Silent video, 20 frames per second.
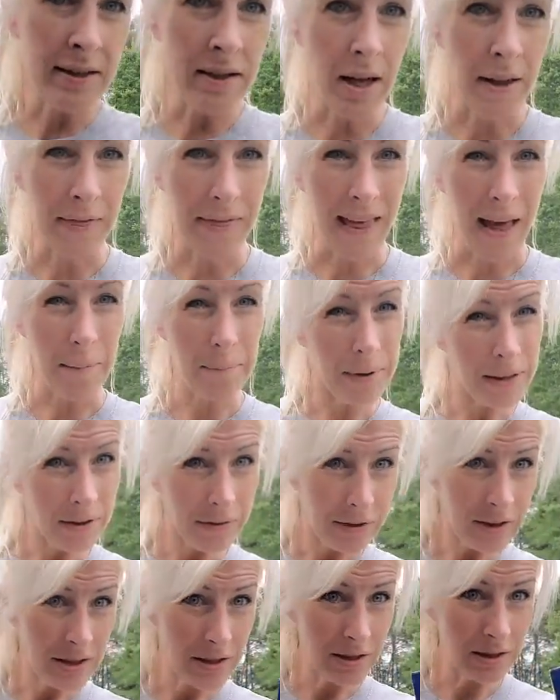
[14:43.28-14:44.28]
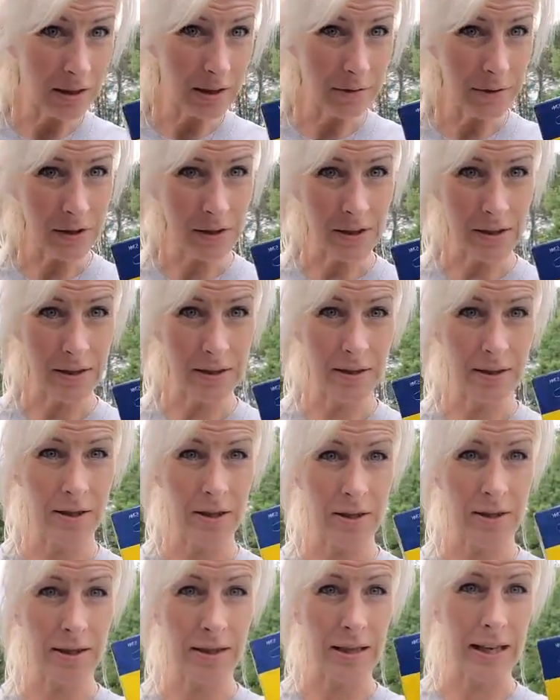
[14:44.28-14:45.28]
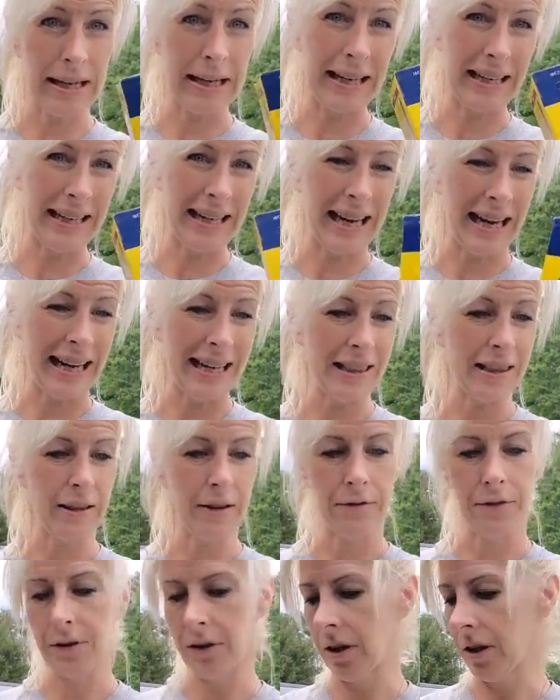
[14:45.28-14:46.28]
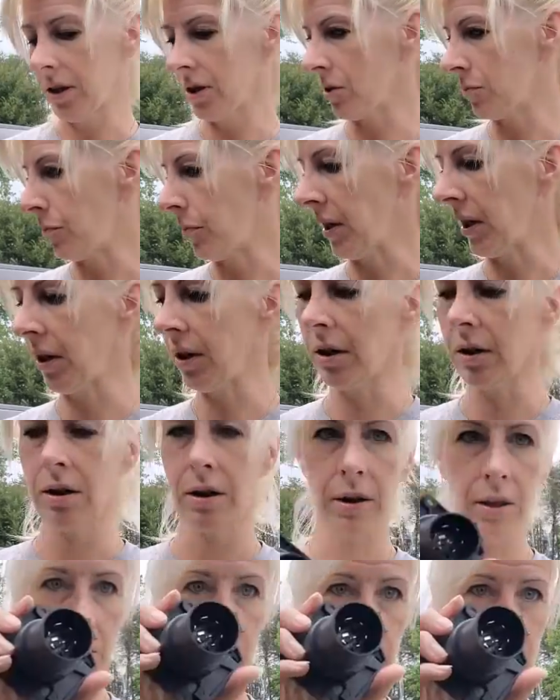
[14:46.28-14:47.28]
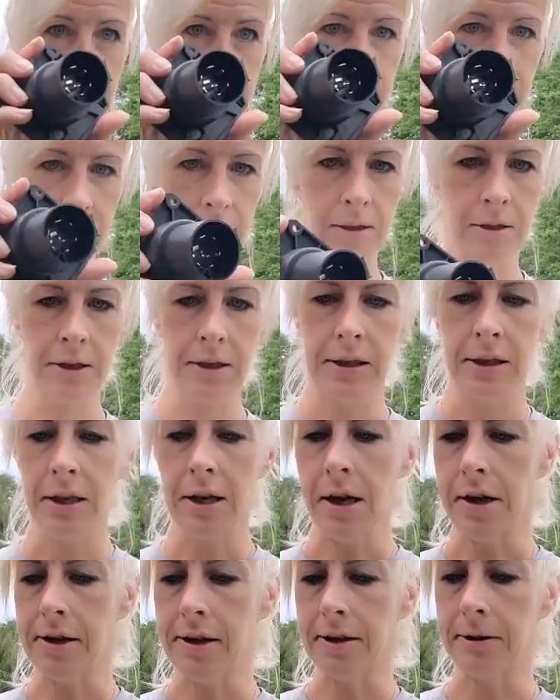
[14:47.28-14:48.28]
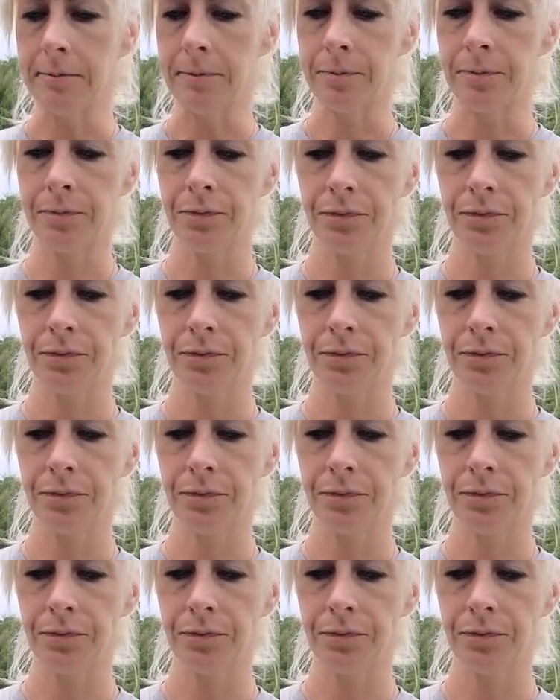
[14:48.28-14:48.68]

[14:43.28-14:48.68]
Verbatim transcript: not that big of a deal. If this is just like an eighth of an inch bigger than this, um,